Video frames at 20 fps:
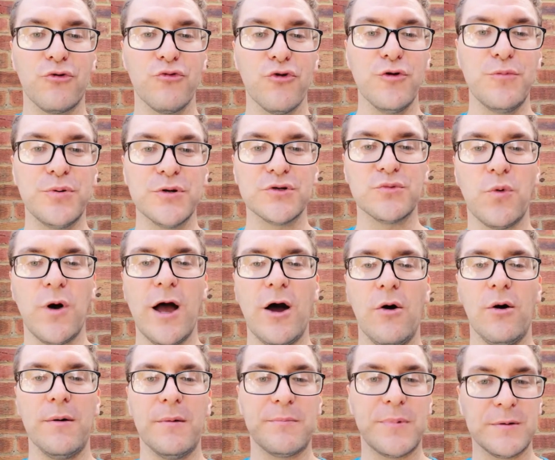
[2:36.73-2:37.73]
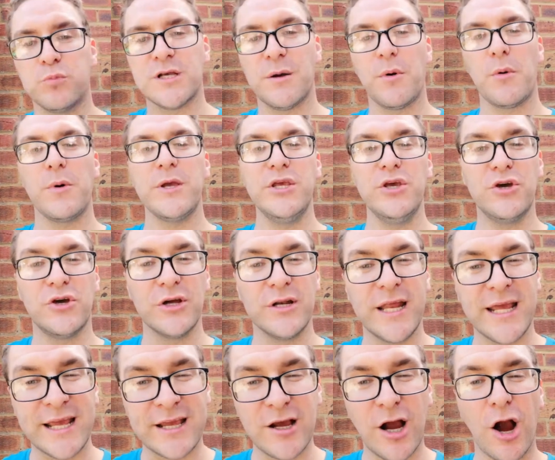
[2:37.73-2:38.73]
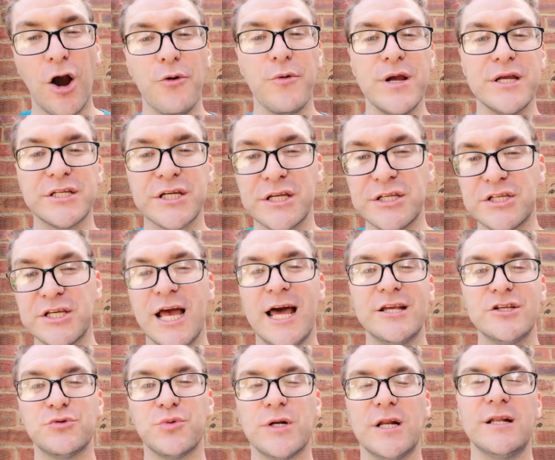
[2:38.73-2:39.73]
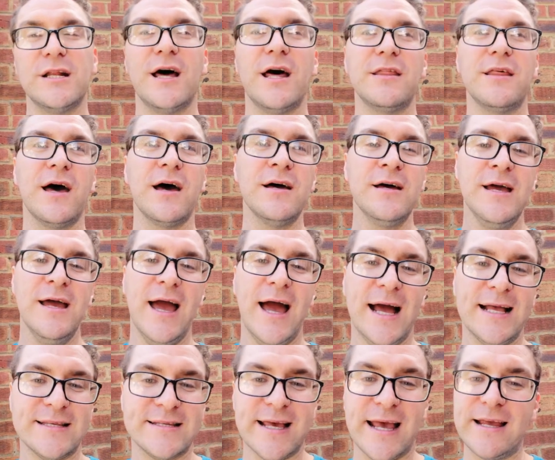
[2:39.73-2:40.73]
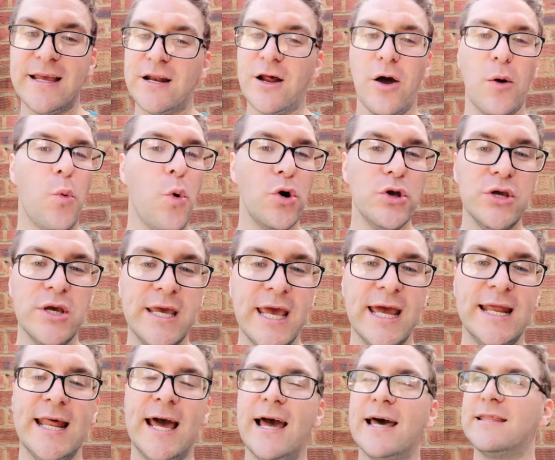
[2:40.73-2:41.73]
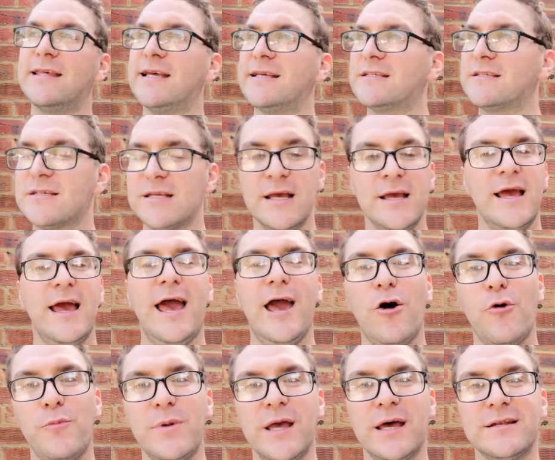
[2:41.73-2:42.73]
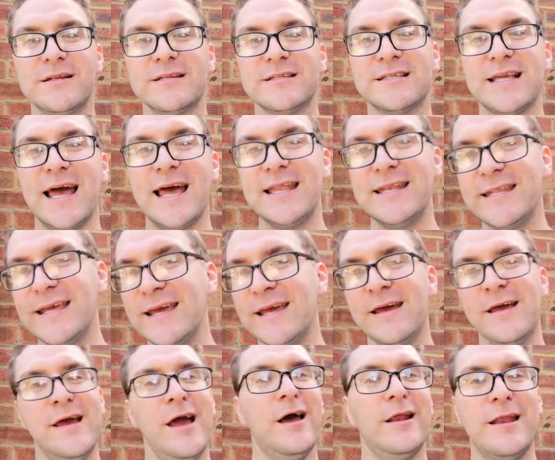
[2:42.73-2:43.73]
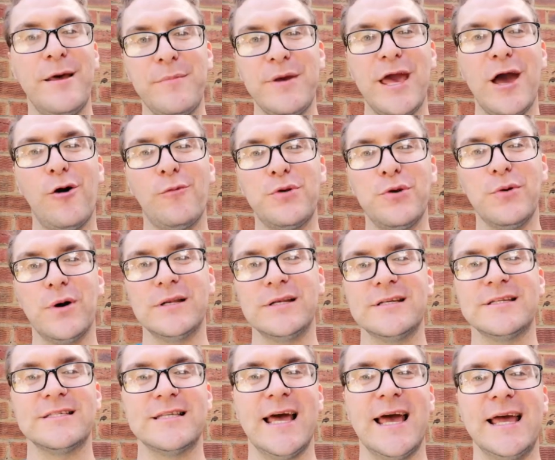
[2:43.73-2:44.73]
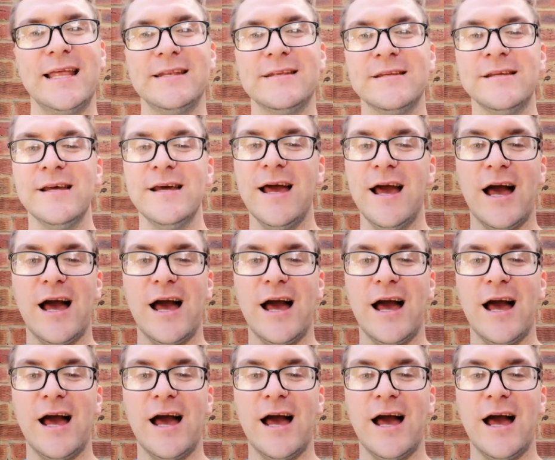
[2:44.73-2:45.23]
group as well, somewhere where you can encourage and challenge one another and say, you know, what are you getting out of this? Help me understand it. Let me help you understand.